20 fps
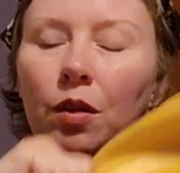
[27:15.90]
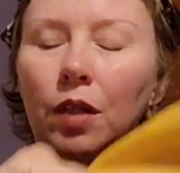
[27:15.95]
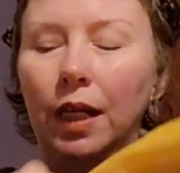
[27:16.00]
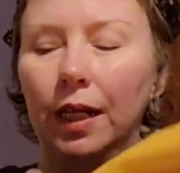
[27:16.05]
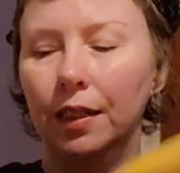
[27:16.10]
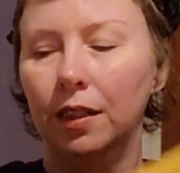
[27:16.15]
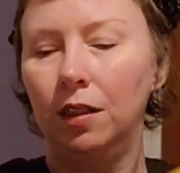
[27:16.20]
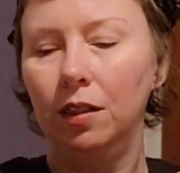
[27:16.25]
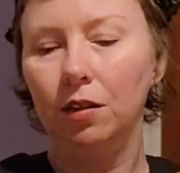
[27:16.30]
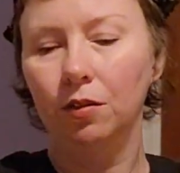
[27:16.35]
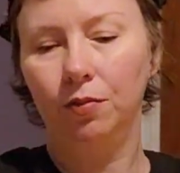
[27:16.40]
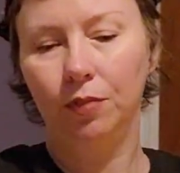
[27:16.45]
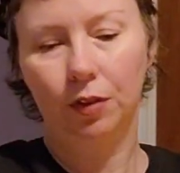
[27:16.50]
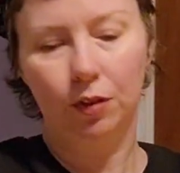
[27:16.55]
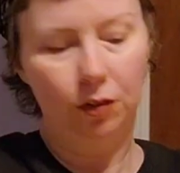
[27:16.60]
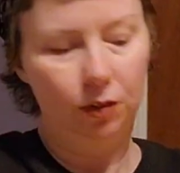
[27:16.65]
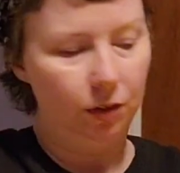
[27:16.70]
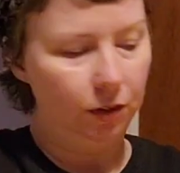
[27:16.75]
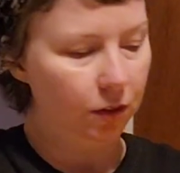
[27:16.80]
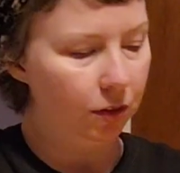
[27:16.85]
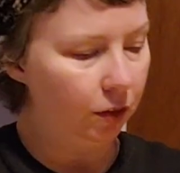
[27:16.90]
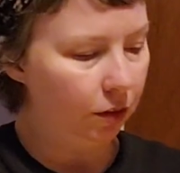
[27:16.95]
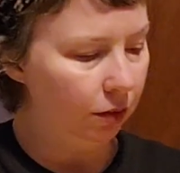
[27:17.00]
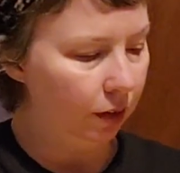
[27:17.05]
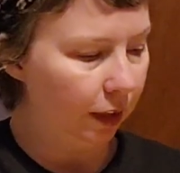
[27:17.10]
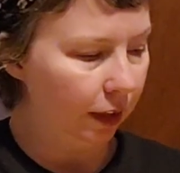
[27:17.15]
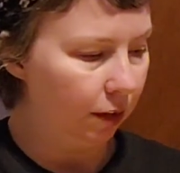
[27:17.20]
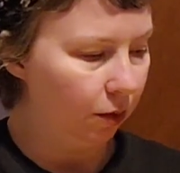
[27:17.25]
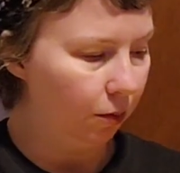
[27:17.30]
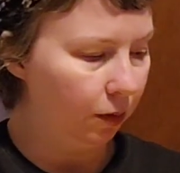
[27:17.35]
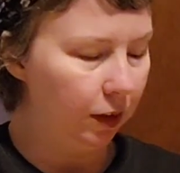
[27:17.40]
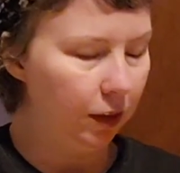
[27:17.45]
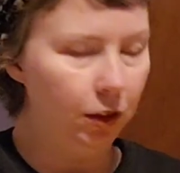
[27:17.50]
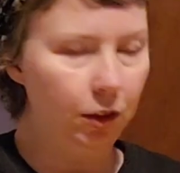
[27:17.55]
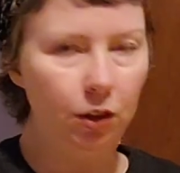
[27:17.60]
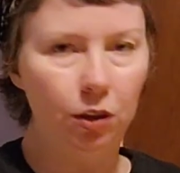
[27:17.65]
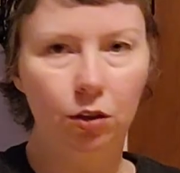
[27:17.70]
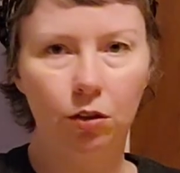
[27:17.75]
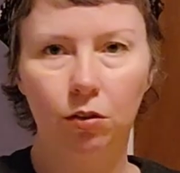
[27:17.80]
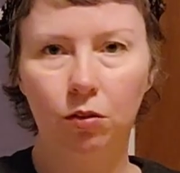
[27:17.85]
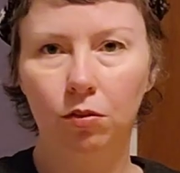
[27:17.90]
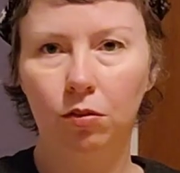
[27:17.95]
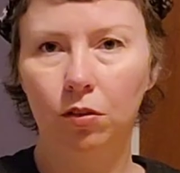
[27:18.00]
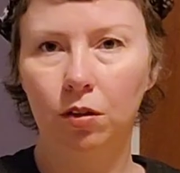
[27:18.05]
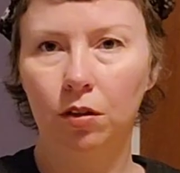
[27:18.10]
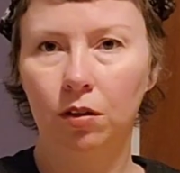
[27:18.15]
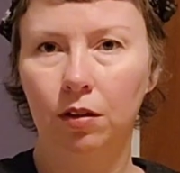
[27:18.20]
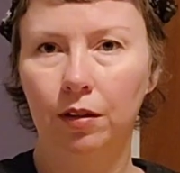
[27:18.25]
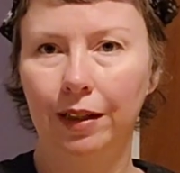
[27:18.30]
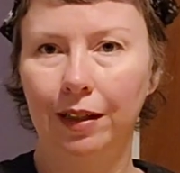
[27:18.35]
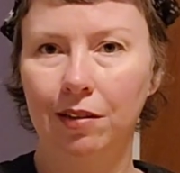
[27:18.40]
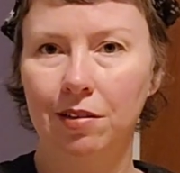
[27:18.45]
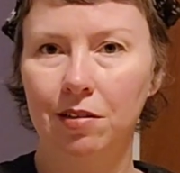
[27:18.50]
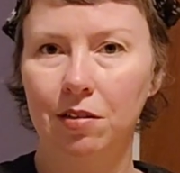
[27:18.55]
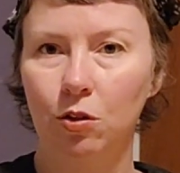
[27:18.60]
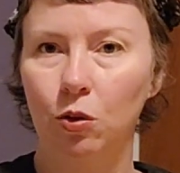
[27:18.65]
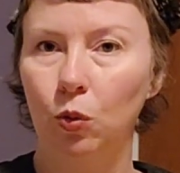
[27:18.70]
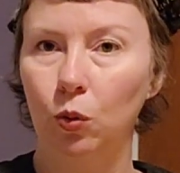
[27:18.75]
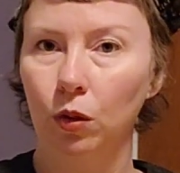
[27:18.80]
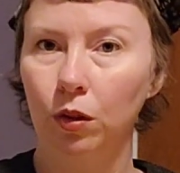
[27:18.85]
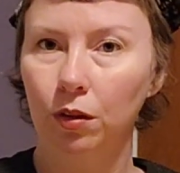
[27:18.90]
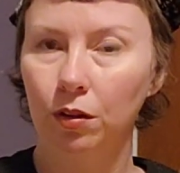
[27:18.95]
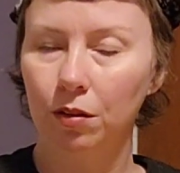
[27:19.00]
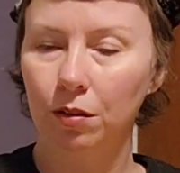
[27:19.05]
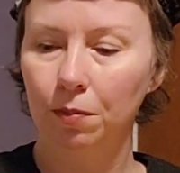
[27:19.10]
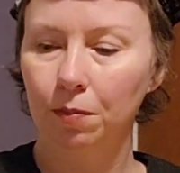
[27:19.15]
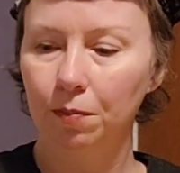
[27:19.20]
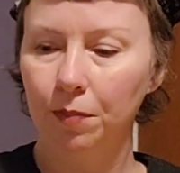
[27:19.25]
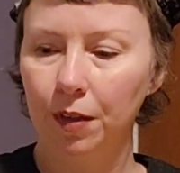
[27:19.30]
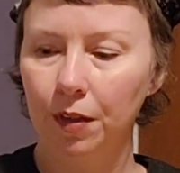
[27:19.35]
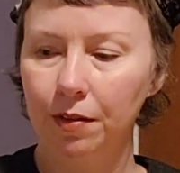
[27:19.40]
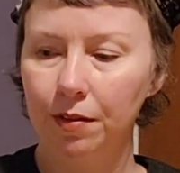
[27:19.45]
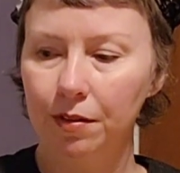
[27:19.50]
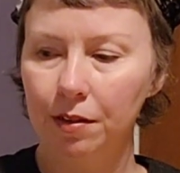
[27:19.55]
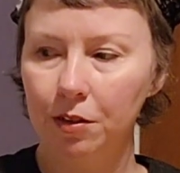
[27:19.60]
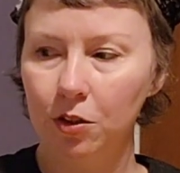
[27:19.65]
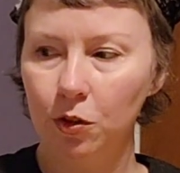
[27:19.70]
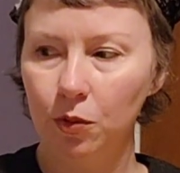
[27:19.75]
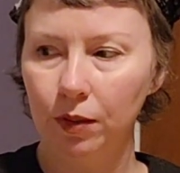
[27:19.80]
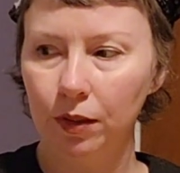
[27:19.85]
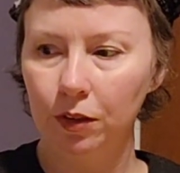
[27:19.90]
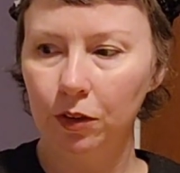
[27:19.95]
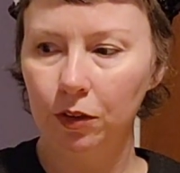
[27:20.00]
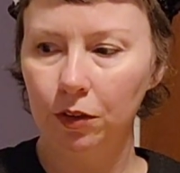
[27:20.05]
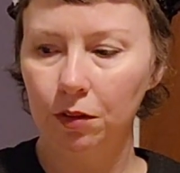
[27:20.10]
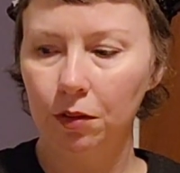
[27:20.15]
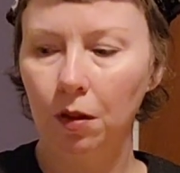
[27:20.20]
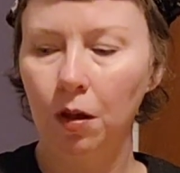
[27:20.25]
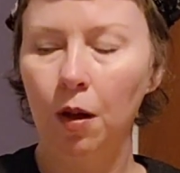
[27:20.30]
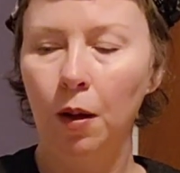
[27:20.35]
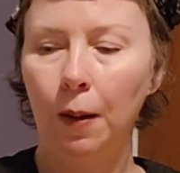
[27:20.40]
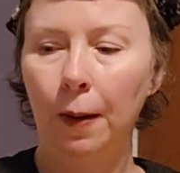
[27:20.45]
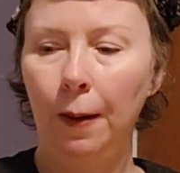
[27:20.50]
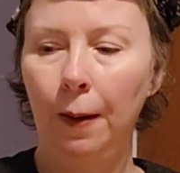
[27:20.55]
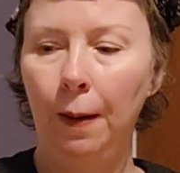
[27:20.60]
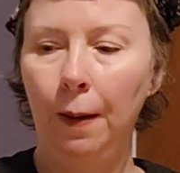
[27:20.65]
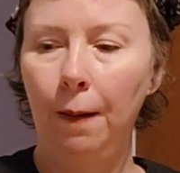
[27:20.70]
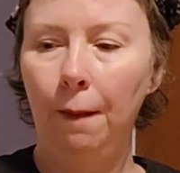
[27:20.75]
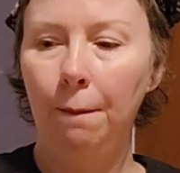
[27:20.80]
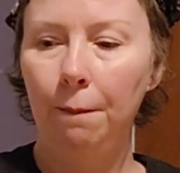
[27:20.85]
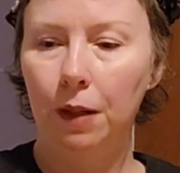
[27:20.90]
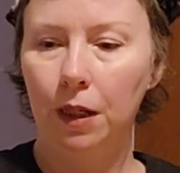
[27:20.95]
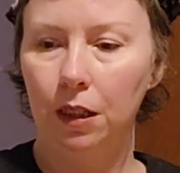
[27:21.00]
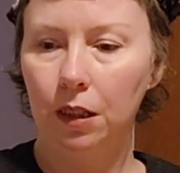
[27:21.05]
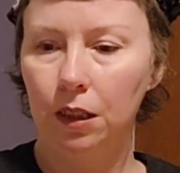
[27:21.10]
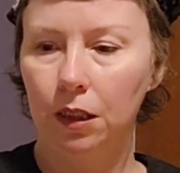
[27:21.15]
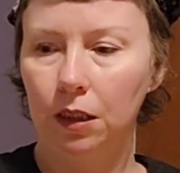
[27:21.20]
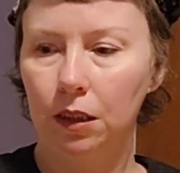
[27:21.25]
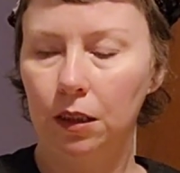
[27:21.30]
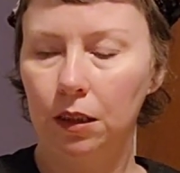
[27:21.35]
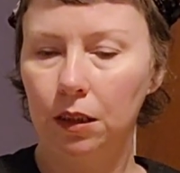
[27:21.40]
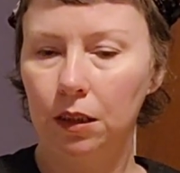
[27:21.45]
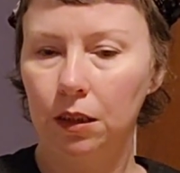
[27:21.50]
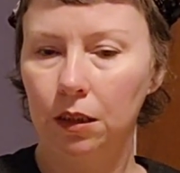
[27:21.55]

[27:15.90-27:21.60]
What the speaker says: I thought at first to do like a really cute like skirt situation, but